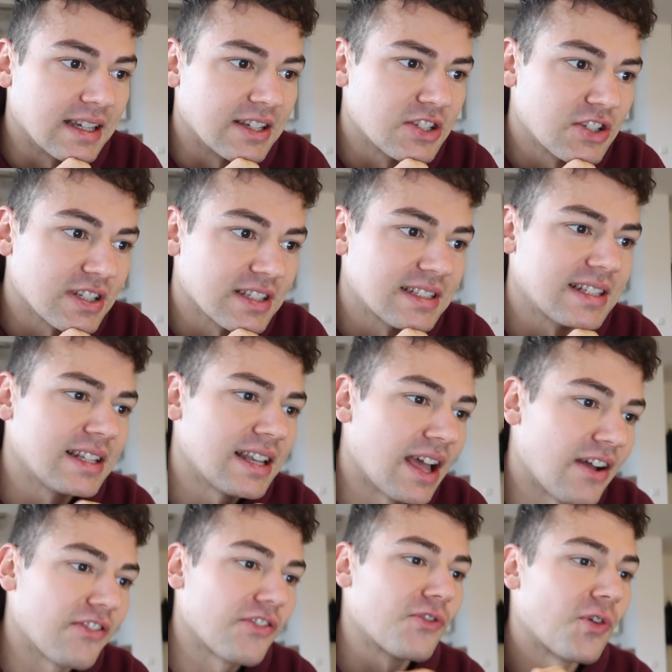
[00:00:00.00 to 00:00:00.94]
I just
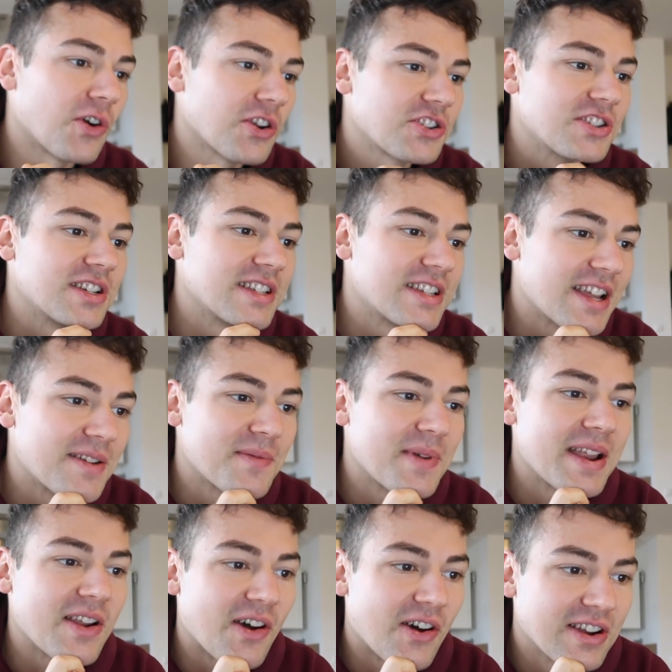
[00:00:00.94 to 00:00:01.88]
love watching them,
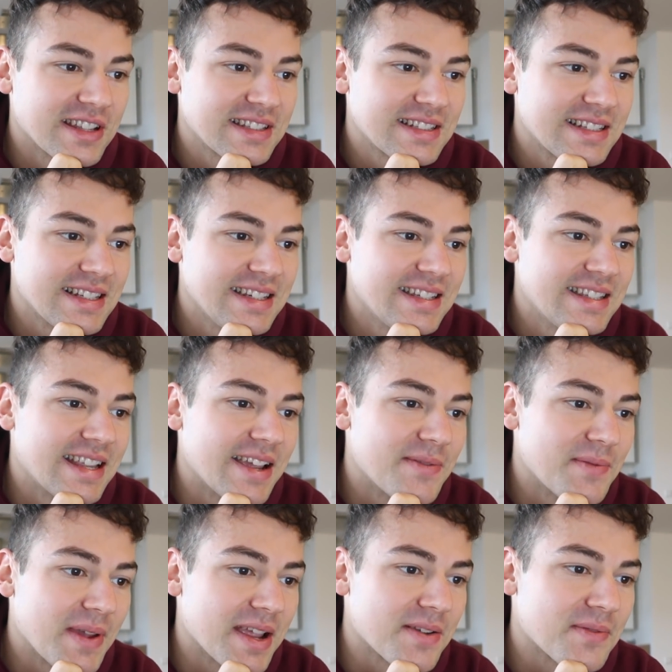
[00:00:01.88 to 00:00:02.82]
and honestly, they
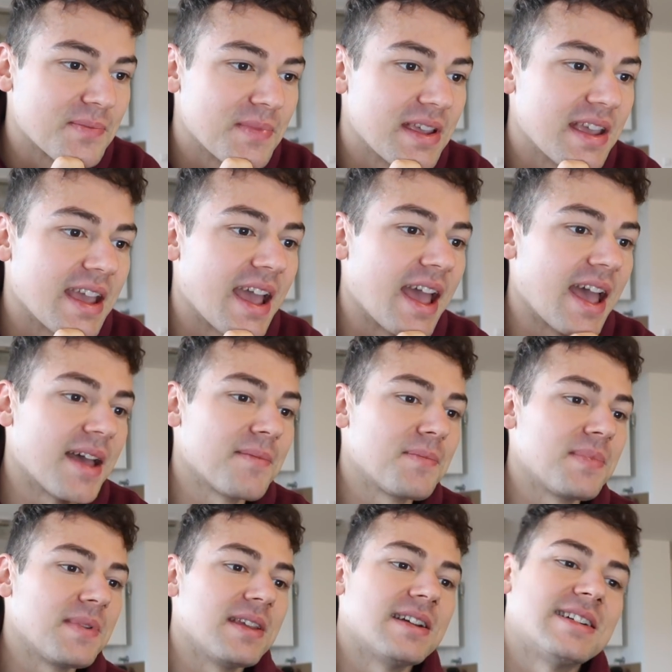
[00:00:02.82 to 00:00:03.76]
make me
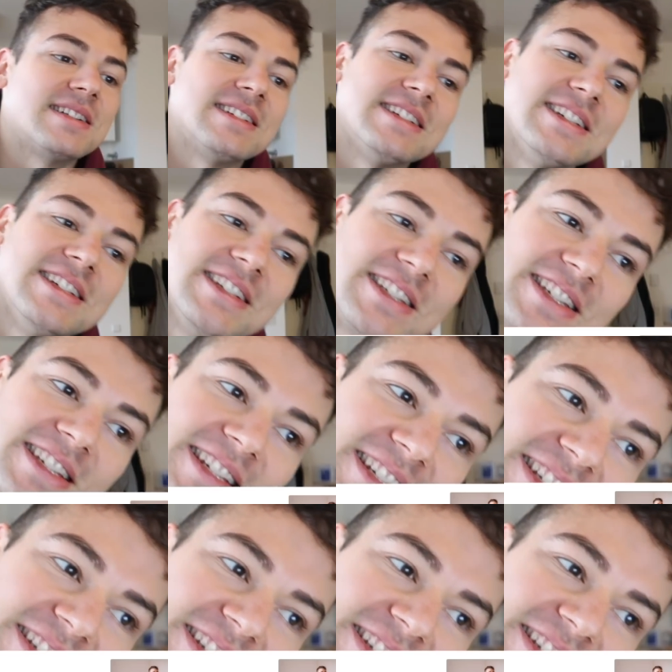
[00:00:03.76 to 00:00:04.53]
happier each